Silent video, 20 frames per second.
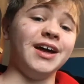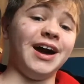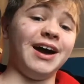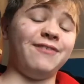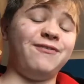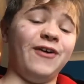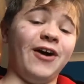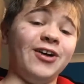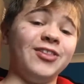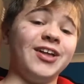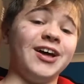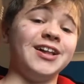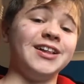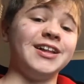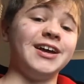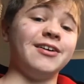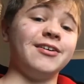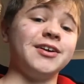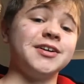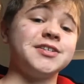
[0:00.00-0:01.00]
I found that
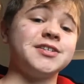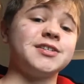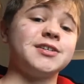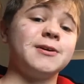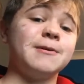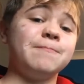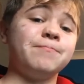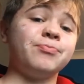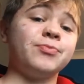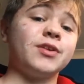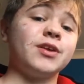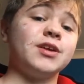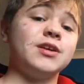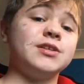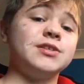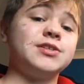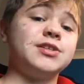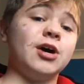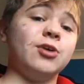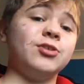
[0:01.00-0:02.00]
hilarious.
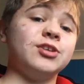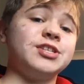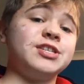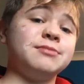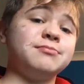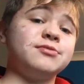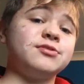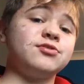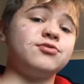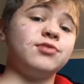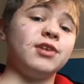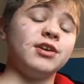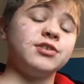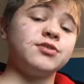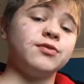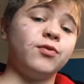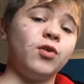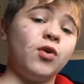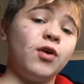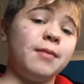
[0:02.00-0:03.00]
So, The Simpsons
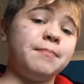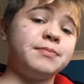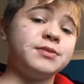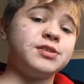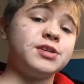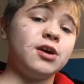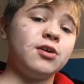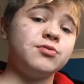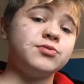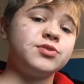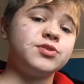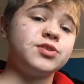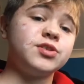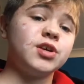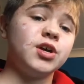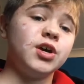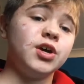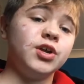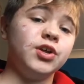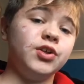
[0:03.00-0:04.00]
Treehouse of Horror episodes,
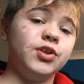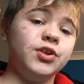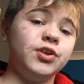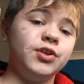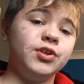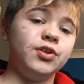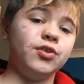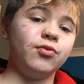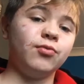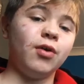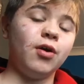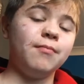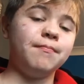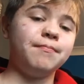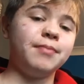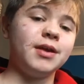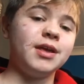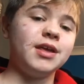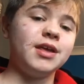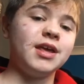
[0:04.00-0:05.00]
you
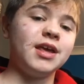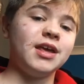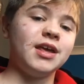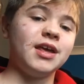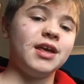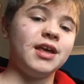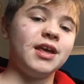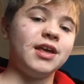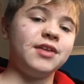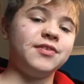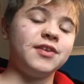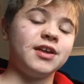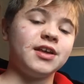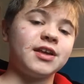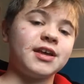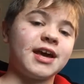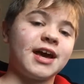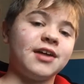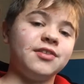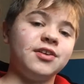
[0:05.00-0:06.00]
won't be
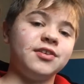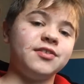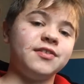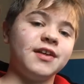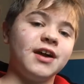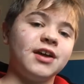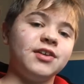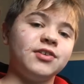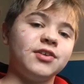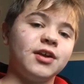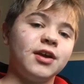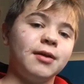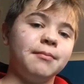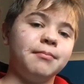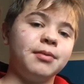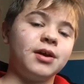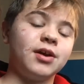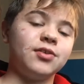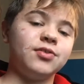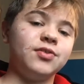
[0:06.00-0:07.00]
eating candy tonight
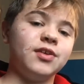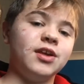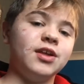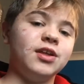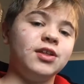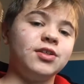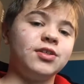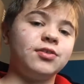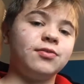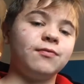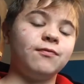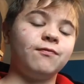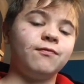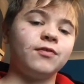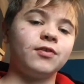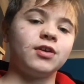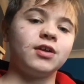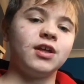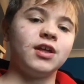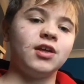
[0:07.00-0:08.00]
because these
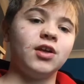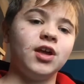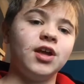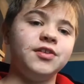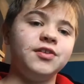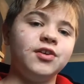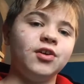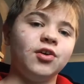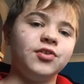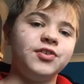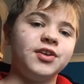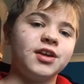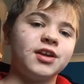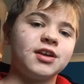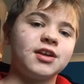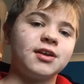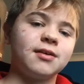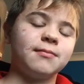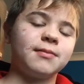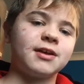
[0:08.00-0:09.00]

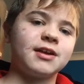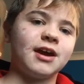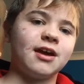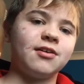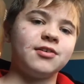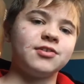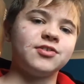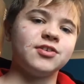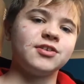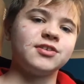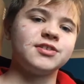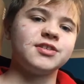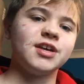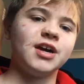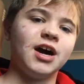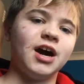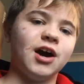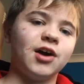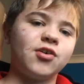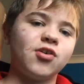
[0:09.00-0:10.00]
idiotic characters
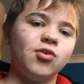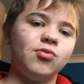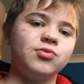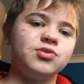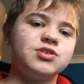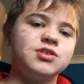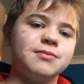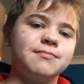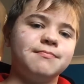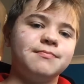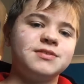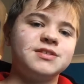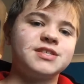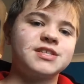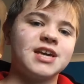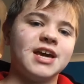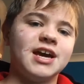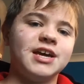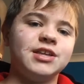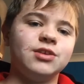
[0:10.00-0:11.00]
are going to
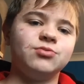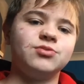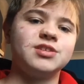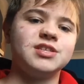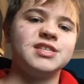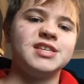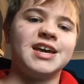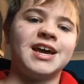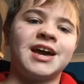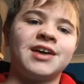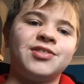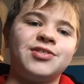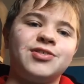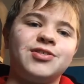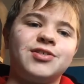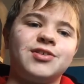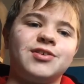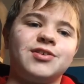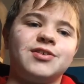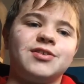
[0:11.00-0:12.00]
scare you to
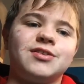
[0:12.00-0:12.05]
death.